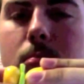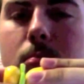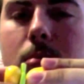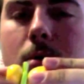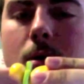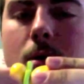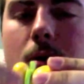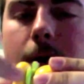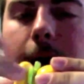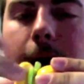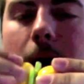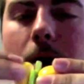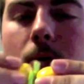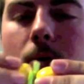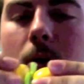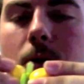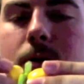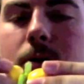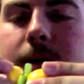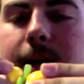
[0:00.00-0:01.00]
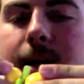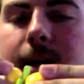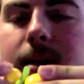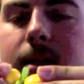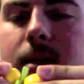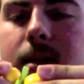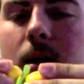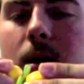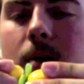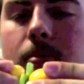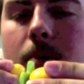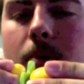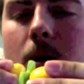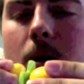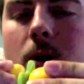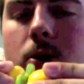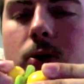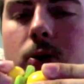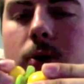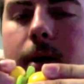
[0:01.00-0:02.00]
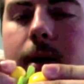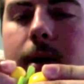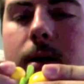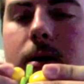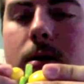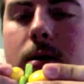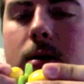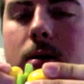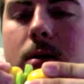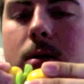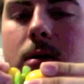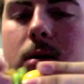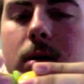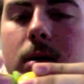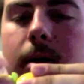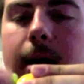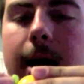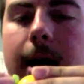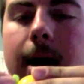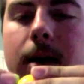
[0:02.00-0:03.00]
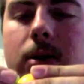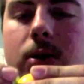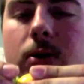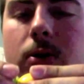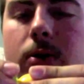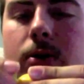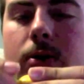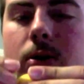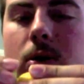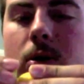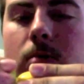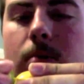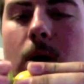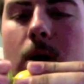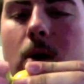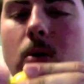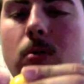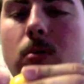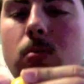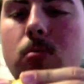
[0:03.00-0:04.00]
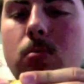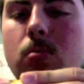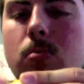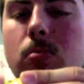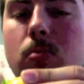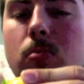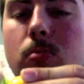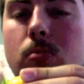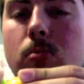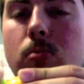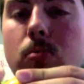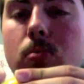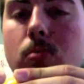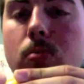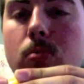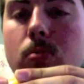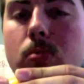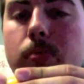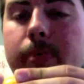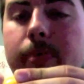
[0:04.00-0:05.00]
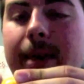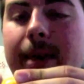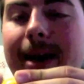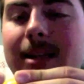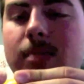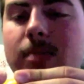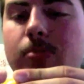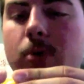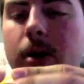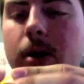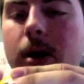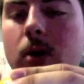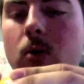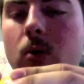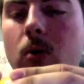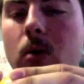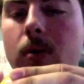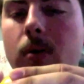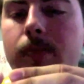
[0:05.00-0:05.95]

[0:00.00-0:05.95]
Her hair rotates, it's on a ball joint, and so does her bow. That's pretty cool.